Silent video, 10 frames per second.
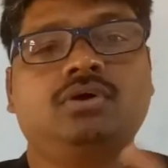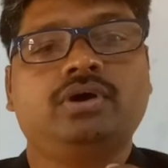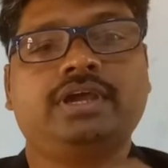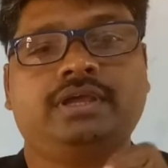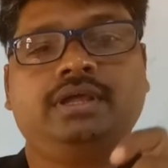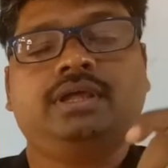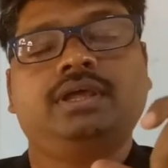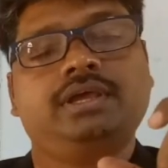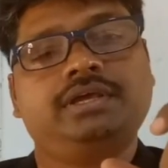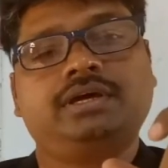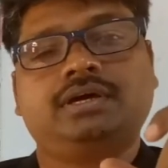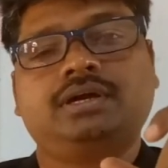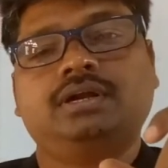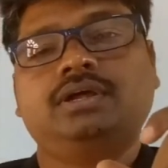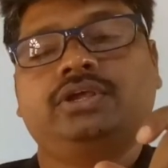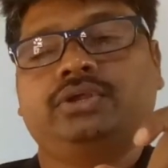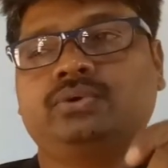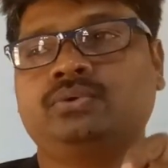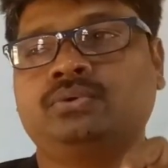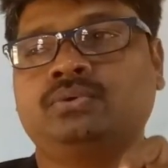Okay, here
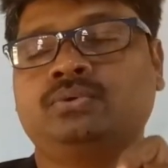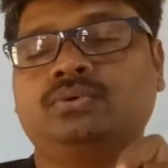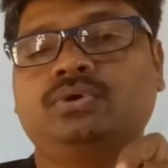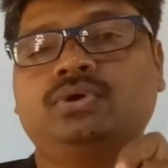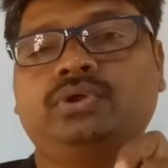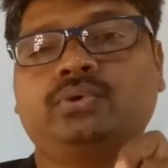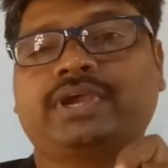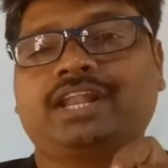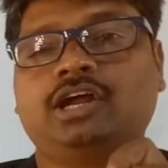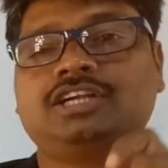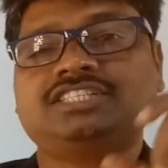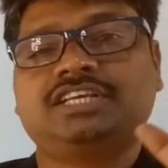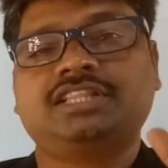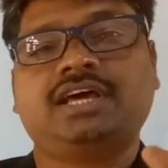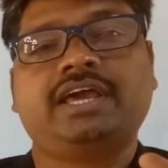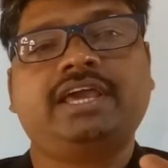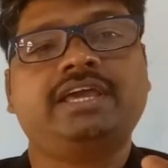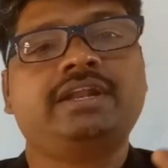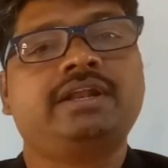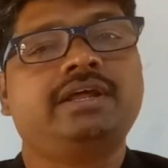you cannot say the
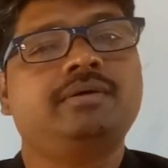air